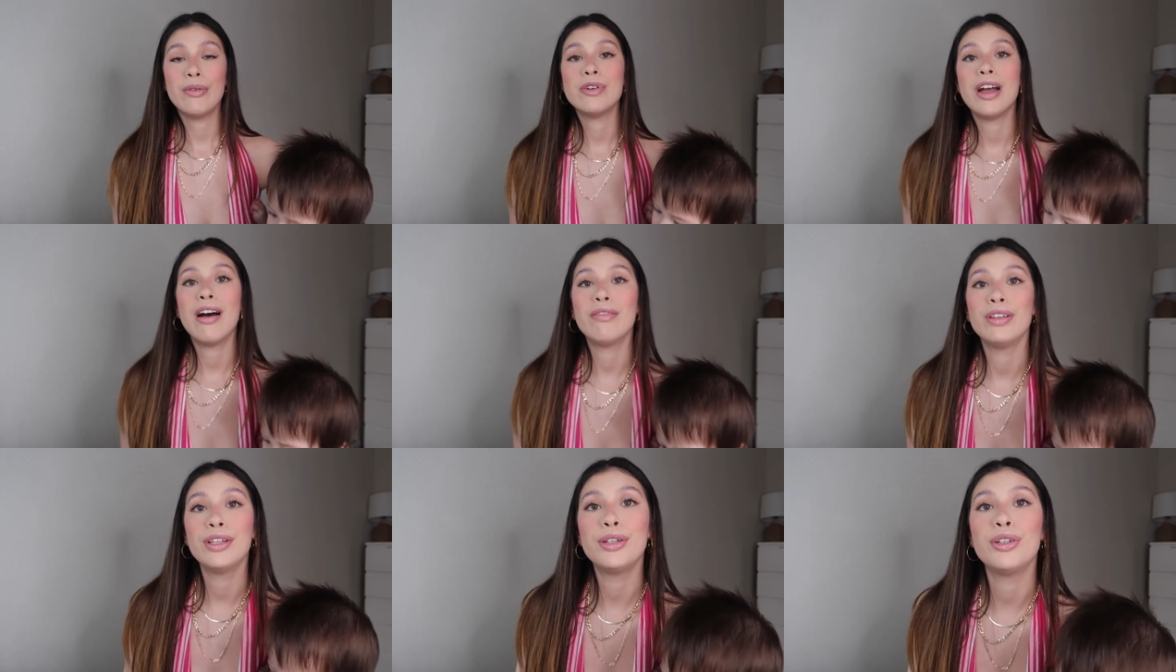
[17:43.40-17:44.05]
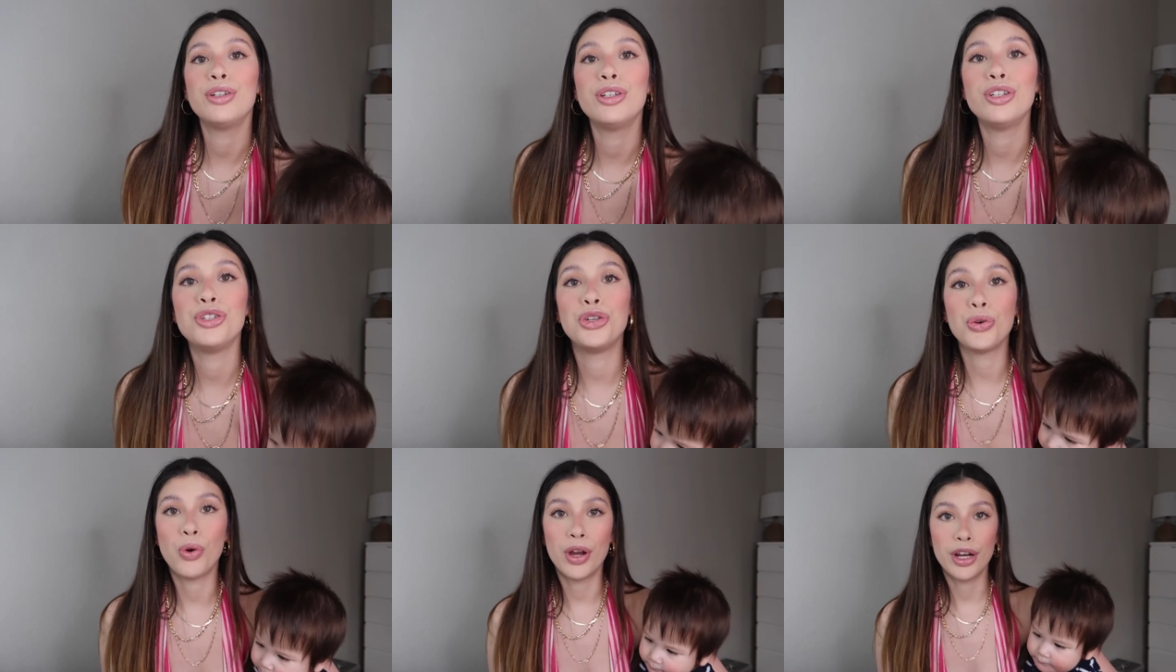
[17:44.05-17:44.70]
We have a little
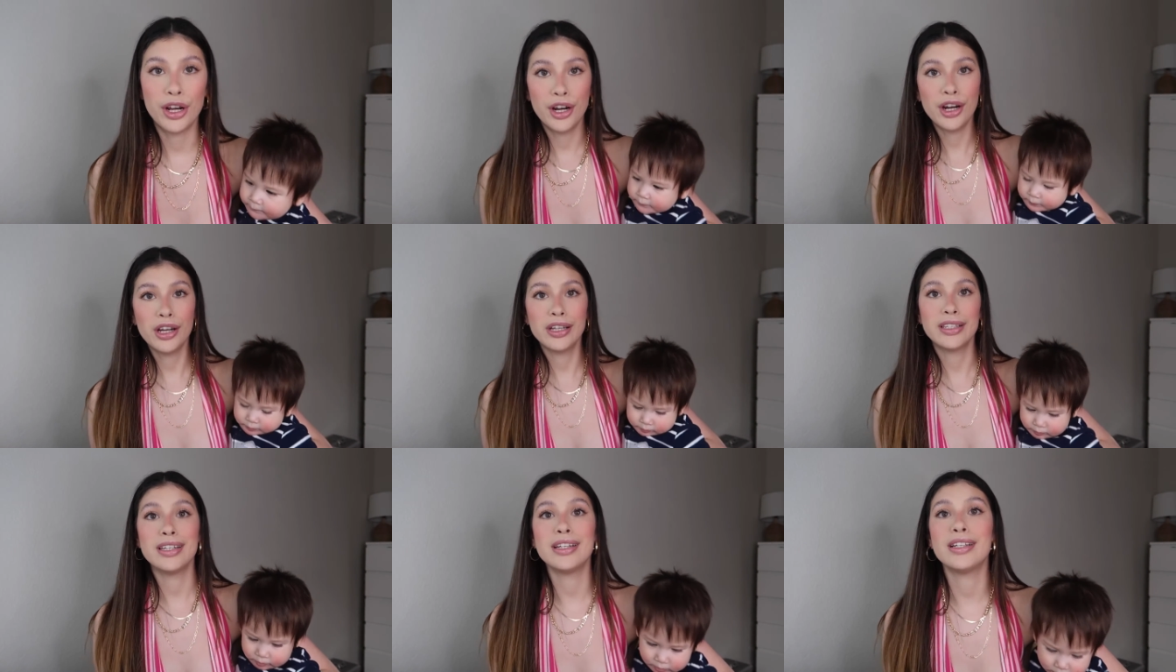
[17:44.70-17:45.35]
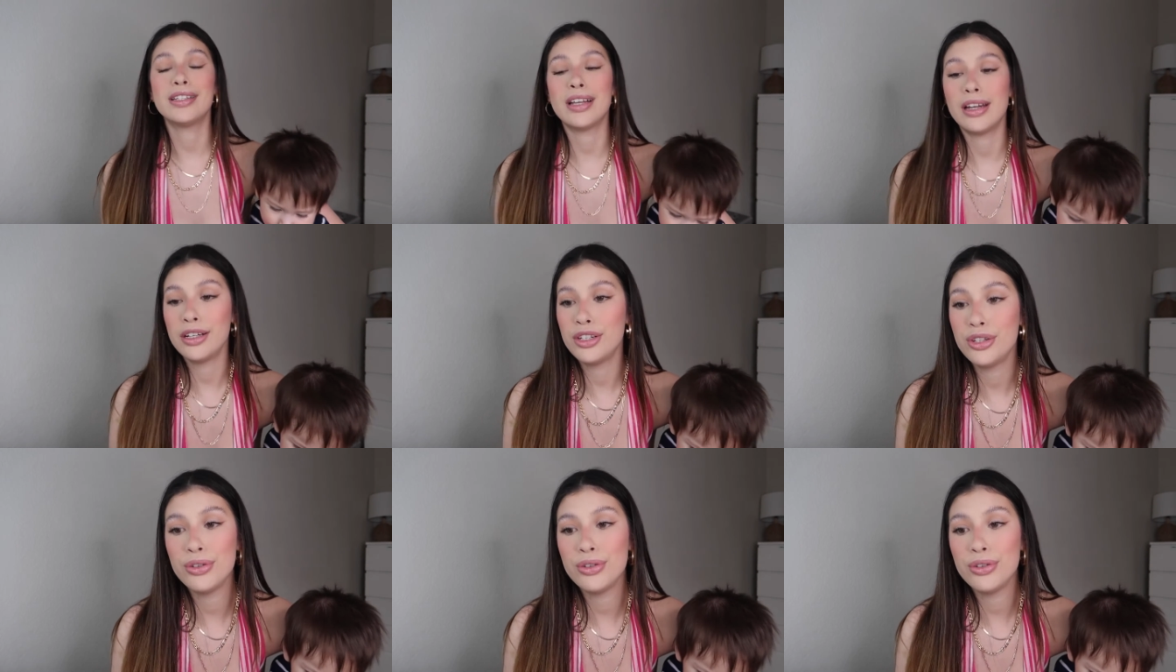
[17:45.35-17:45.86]
joiner because he decided